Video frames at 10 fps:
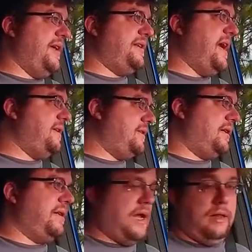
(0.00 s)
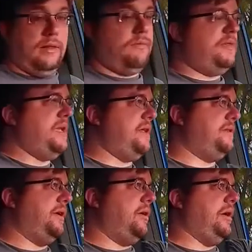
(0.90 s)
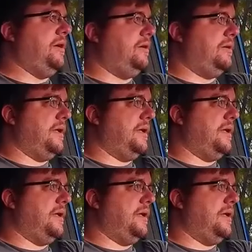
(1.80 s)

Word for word: fantastic. I love the interior.